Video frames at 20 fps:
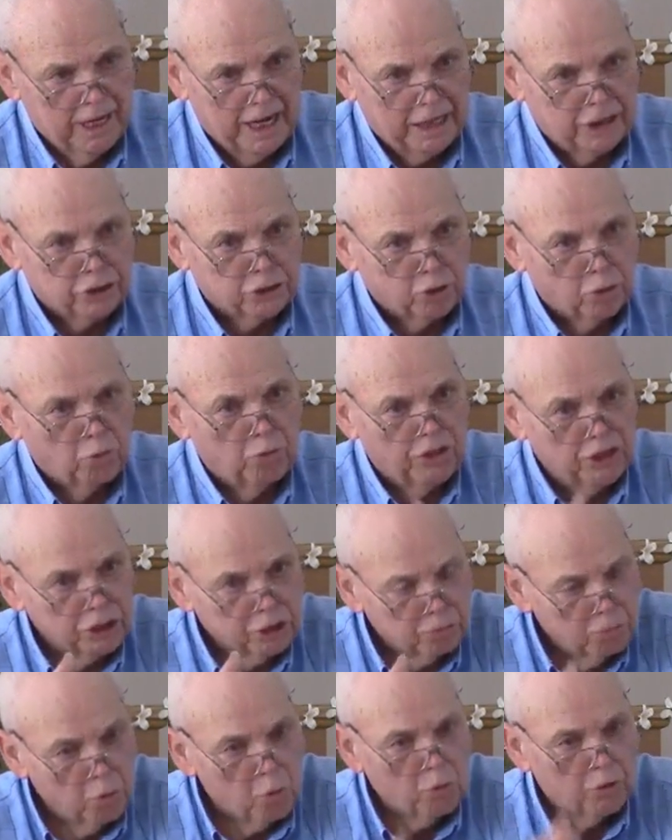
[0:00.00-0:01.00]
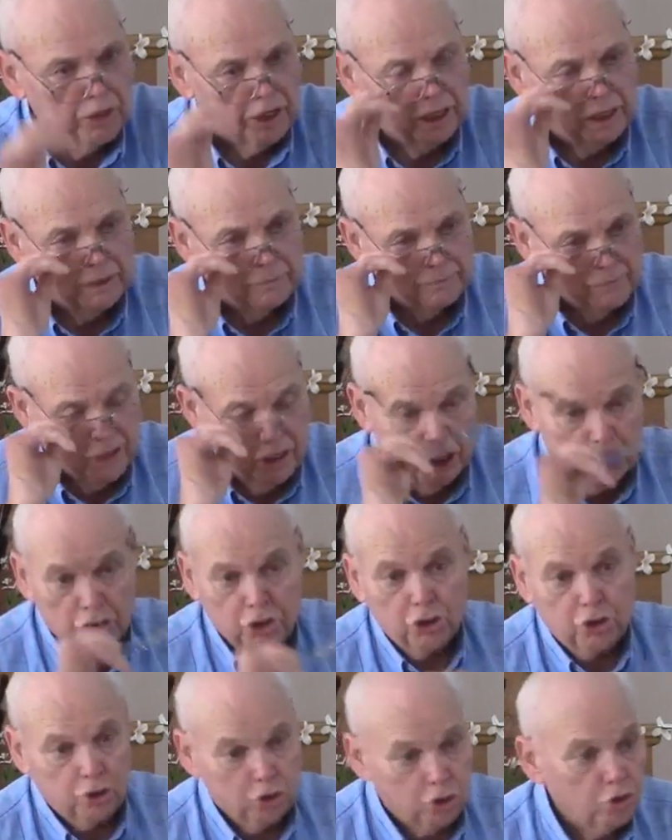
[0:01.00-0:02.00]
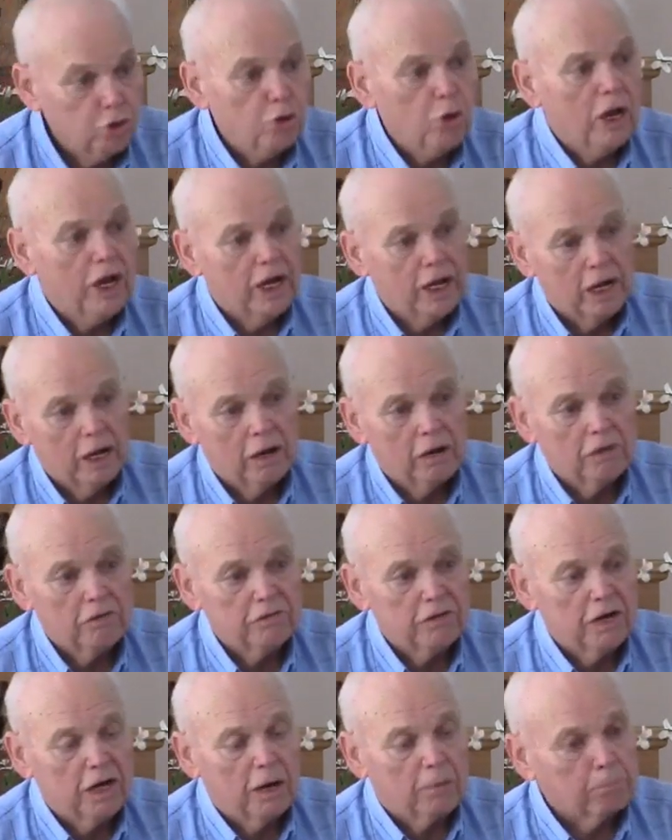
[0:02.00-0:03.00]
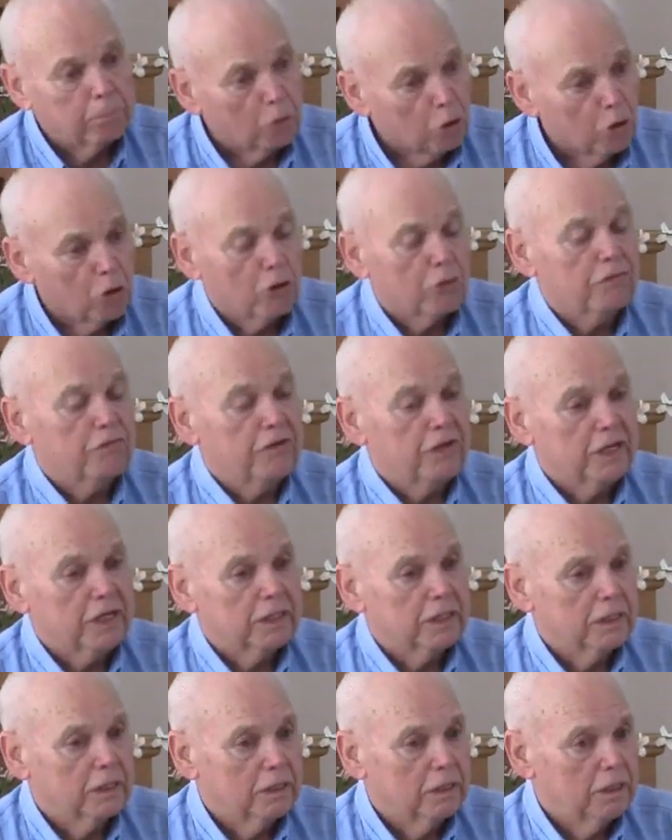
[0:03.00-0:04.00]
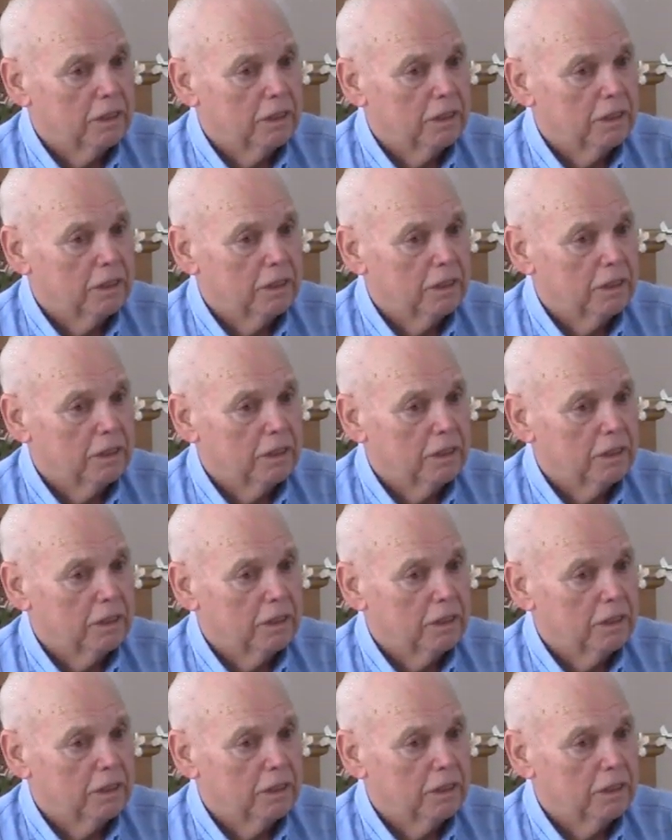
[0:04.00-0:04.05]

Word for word: And so this morning, you have a perfect